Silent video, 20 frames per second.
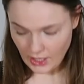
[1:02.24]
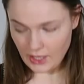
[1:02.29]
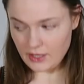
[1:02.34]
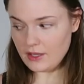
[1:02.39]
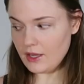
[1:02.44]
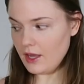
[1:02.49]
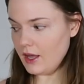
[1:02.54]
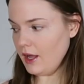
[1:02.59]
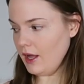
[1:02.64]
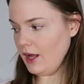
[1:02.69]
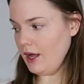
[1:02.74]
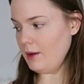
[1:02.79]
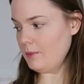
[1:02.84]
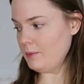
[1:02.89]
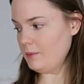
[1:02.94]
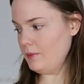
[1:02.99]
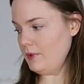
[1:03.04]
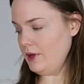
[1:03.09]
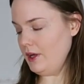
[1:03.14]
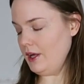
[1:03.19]
yeah,
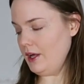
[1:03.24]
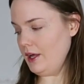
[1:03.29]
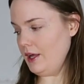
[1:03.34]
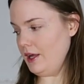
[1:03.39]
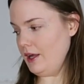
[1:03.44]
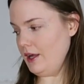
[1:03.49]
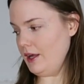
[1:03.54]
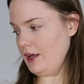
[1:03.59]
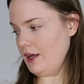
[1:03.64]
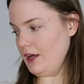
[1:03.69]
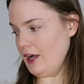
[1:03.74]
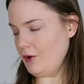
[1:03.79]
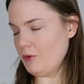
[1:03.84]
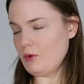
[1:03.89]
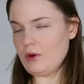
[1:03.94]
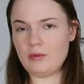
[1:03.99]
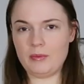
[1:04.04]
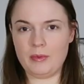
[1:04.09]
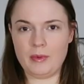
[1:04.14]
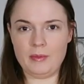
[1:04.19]
um, uh,
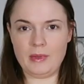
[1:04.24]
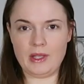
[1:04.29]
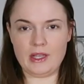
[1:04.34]
I will be